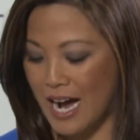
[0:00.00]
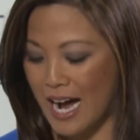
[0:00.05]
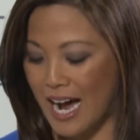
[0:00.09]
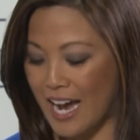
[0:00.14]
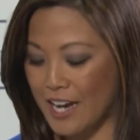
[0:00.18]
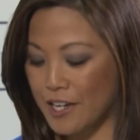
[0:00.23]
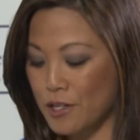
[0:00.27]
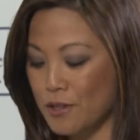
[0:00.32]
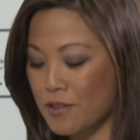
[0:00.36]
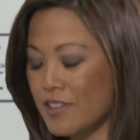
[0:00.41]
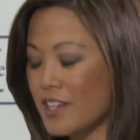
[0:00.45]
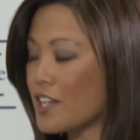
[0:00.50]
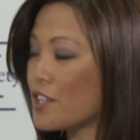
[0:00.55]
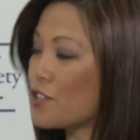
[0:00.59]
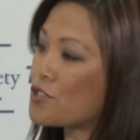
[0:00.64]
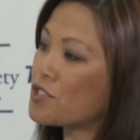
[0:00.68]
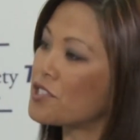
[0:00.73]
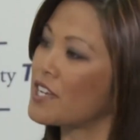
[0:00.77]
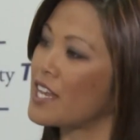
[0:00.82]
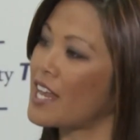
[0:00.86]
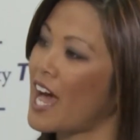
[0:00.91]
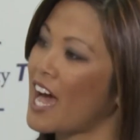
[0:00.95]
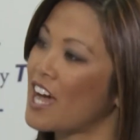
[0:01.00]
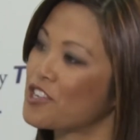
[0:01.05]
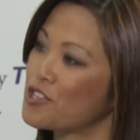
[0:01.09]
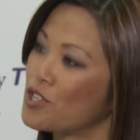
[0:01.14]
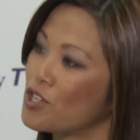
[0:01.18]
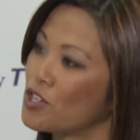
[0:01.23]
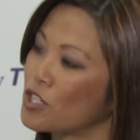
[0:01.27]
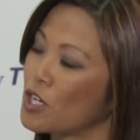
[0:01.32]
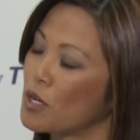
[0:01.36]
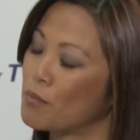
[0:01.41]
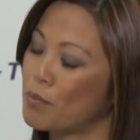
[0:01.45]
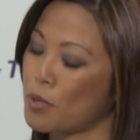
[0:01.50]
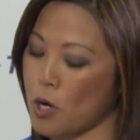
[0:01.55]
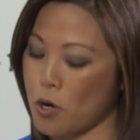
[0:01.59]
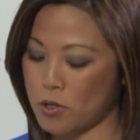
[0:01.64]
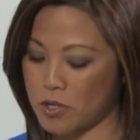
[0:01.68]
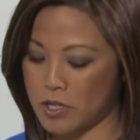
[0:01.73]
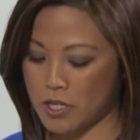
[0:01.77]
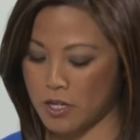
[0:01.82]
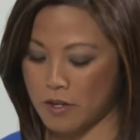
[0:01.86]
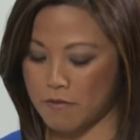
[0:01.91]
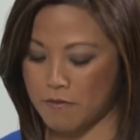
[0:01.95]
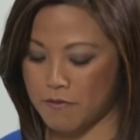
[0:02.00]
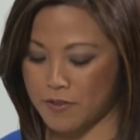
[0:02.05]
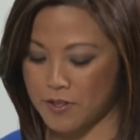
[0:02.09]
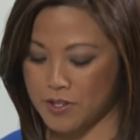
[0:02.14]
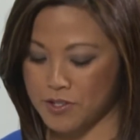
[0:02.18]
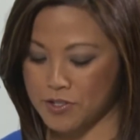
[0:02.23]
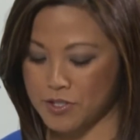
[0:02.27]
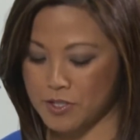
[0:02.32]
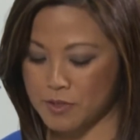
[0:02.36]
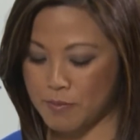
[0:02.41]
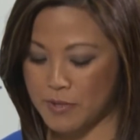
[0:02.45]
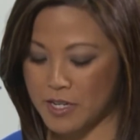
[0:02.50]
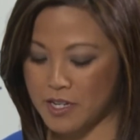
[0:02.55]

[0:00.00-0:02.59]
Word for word: I know the international component of this